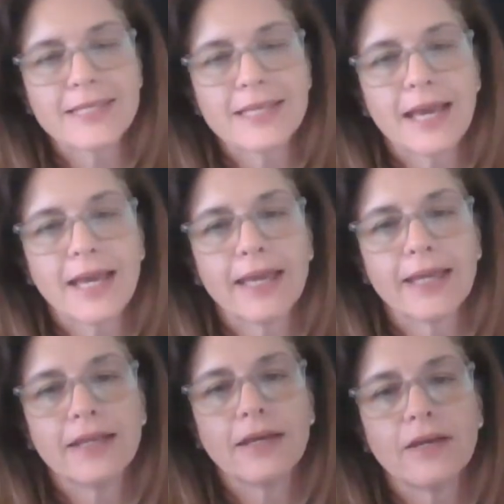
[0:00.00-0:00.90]

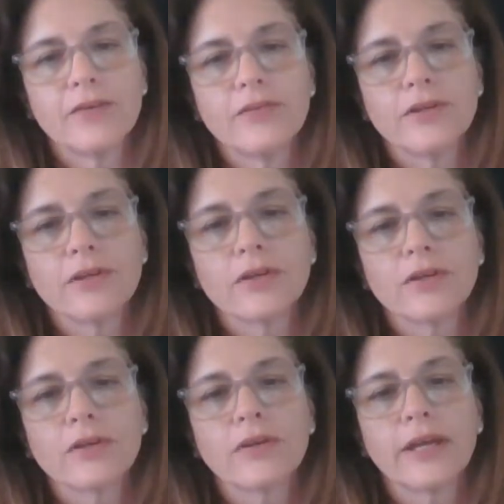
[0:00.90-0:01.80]
side of your
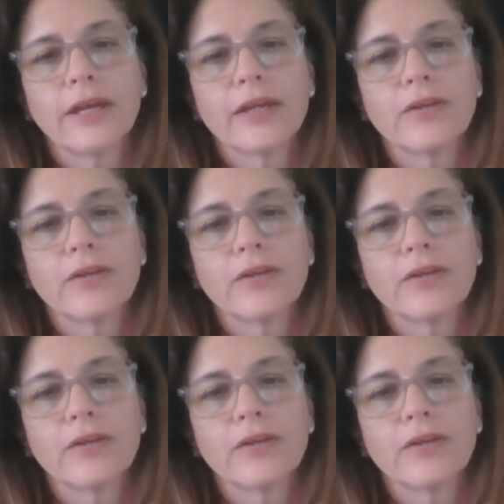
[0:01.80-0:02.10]
crayon.